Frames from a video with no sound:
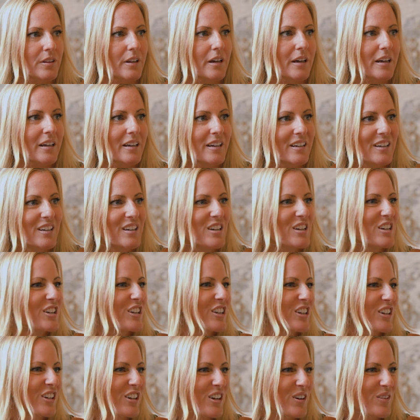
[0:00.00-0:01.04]

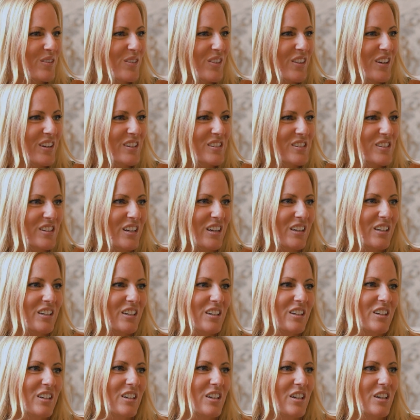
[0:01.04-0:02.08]
things that
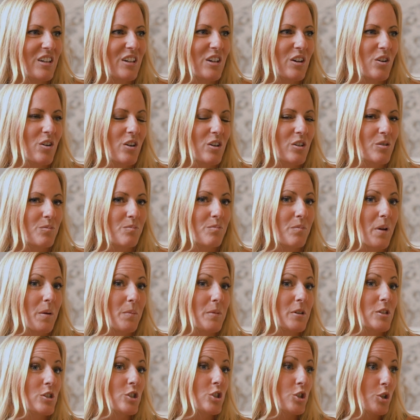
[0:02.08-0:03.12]
are
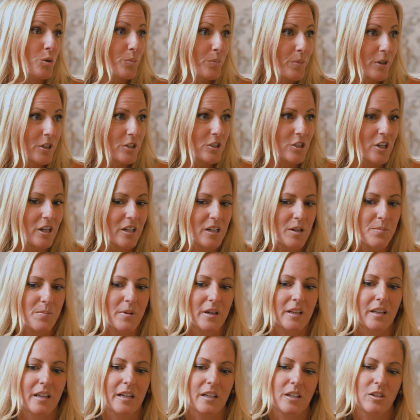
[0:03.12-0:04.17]
maybe super trendy,
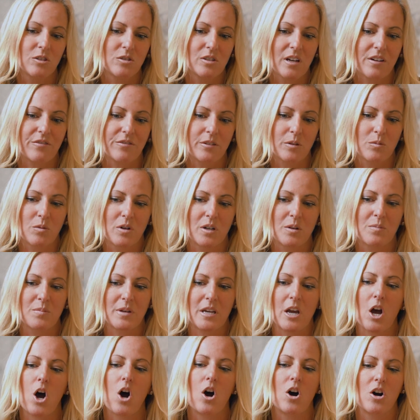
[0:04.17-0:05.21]
but you definitely want to
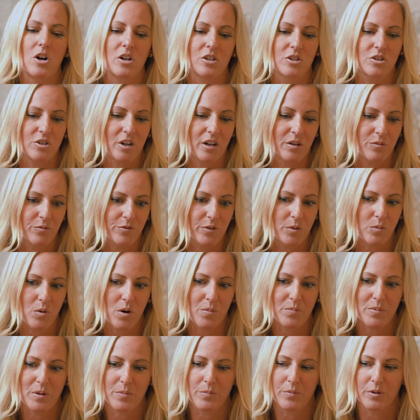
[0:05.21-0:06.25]
be on trend for
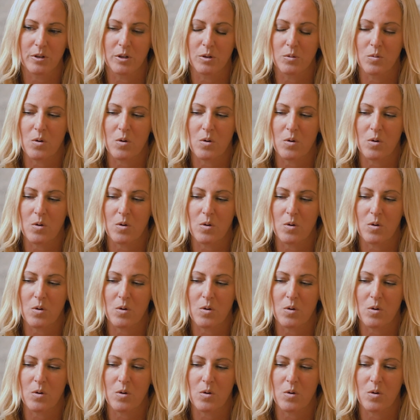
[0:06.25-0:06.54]
what people are